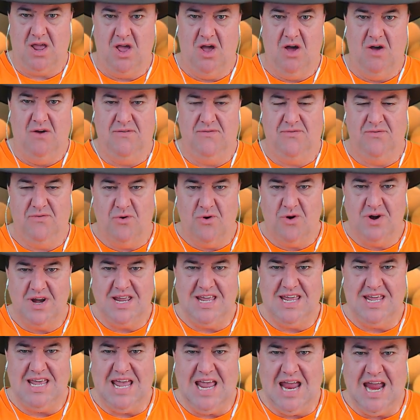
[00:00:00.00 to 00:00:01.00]

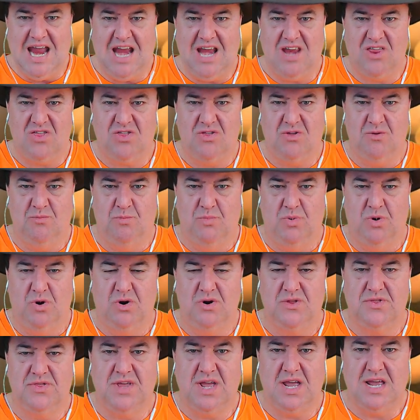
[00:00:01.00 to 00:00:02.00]
48th
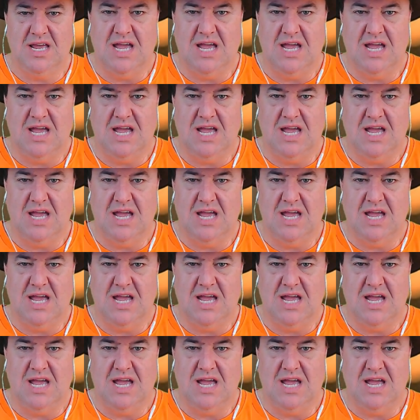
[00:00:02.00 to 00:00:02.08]
birthday.